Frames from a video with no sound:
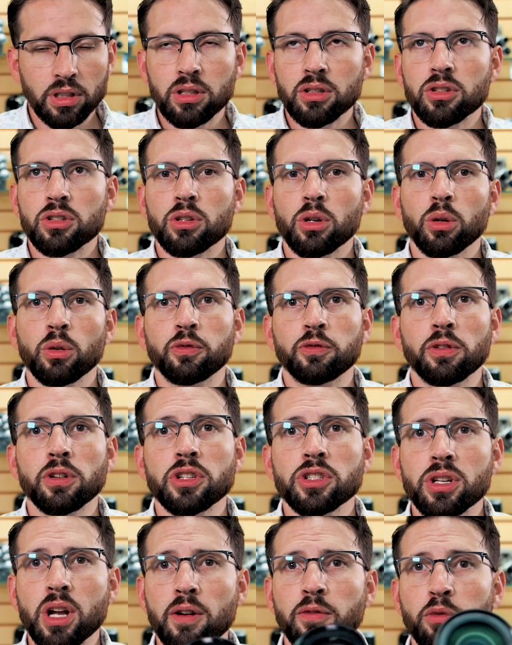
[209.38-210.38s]
So
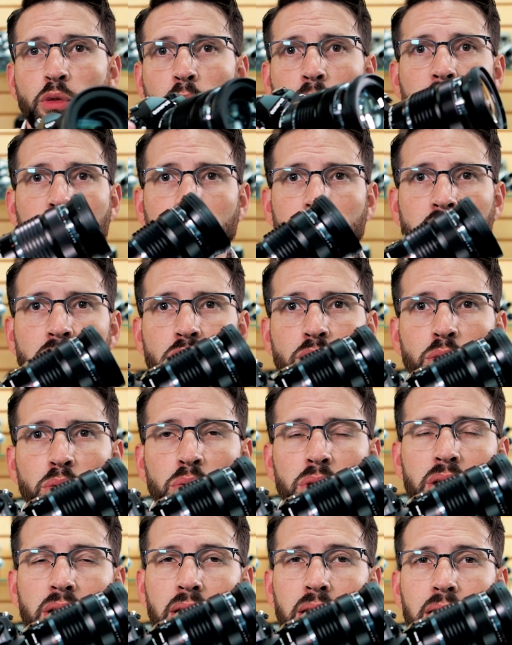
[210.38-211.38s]
first off, we'll mount it
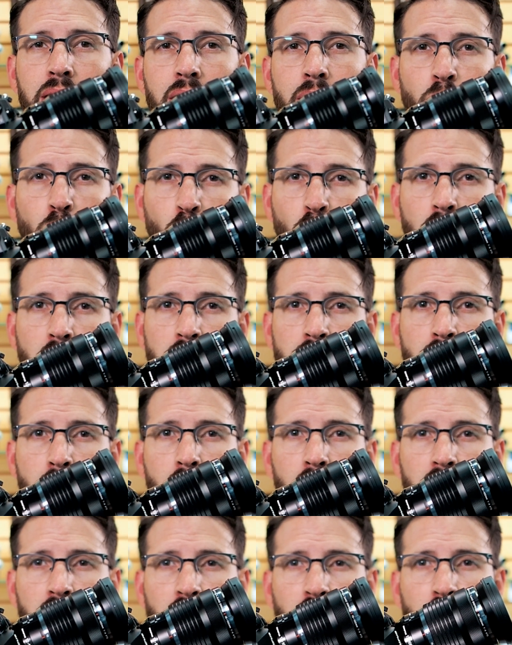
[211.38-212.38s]
to the EM1
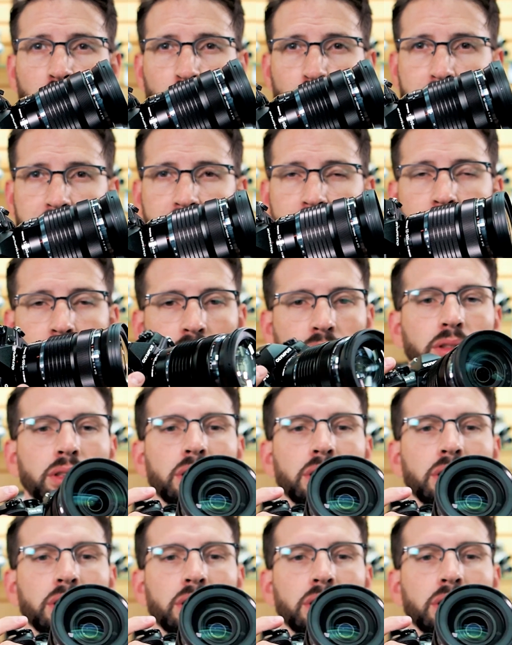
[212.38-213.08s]
Mark III.